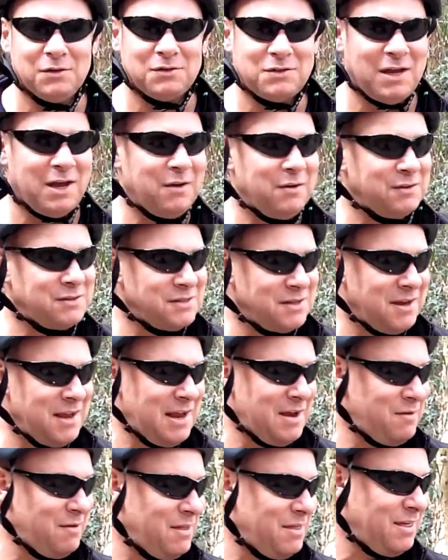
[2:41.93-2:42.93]
So it's an
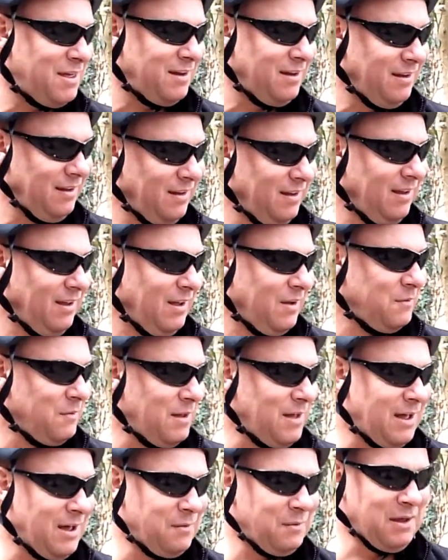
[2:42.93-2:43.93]
area that,
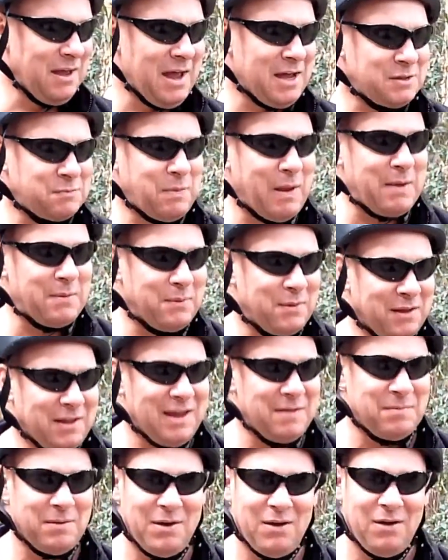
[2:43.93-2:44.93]
well, we ask people to
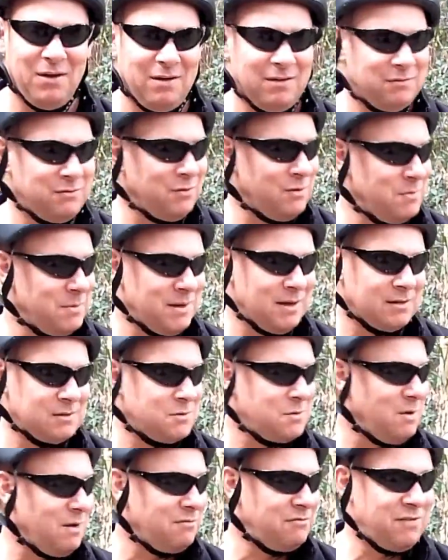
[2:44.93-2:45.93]
keep an eye on for, but it's
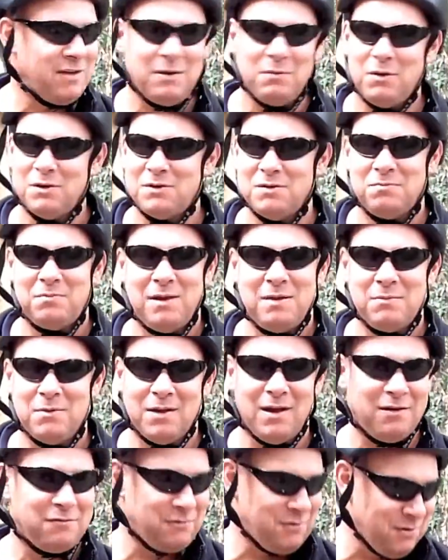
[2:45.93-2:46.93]
quite funny watching people
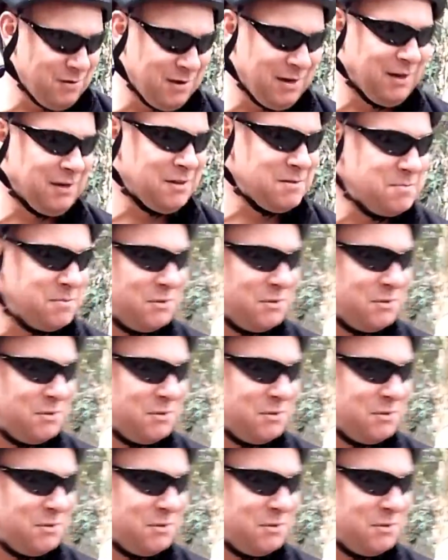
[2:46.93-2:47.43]
go flying into the